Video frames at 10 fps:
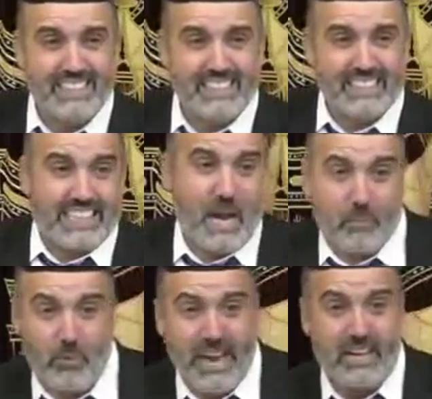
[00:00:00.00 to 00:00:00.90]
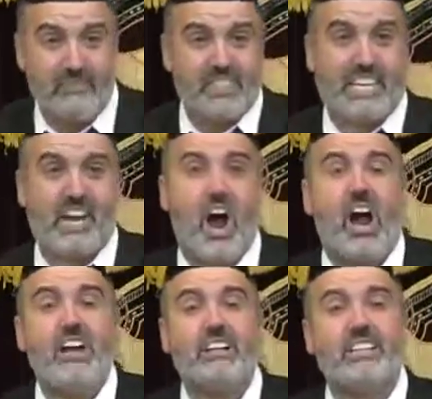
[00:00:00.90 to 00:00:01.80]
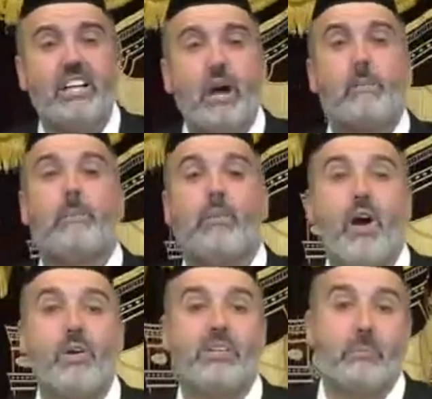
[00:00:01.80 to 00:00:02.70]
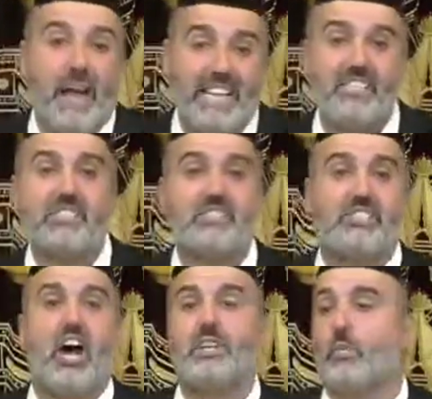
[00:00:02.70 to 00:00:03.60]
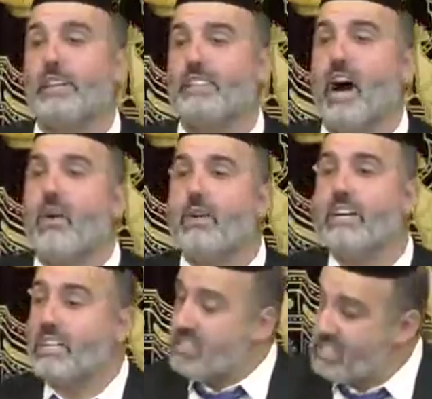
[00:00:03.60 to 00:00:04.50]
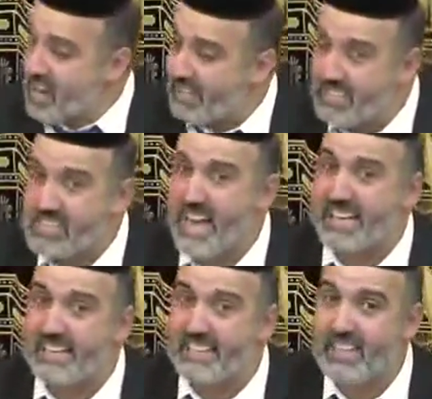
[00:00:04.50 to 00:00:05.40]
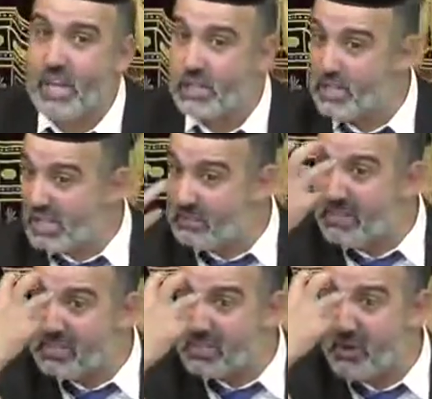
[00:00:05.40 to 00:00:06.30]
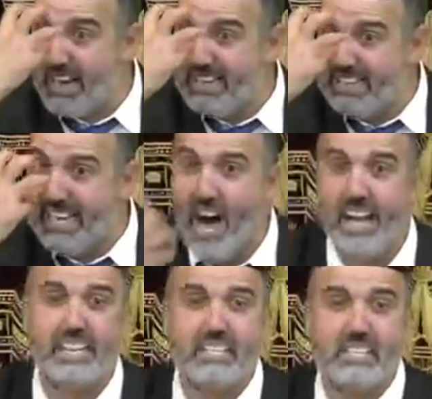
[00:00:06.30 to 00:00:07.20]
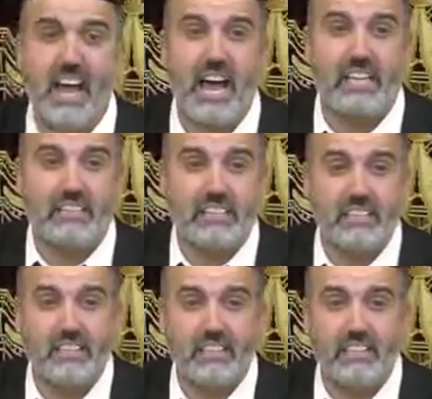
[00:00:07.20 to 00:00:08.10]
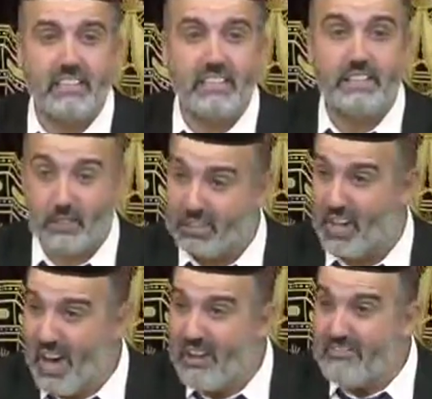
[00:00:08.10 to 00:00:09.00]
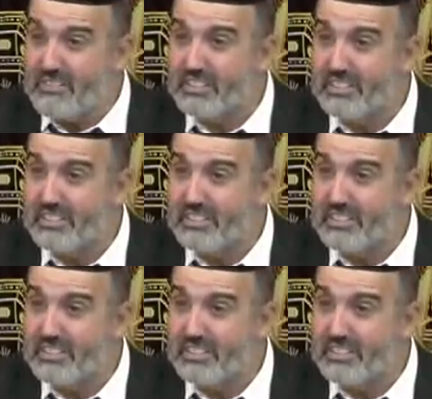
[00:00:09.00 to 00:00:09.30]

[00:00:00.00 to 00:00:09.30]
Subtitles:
The cop ran up to the car, broke the passenger side window, stuck his head in, looked me straight in the eye and said, "You're alive?"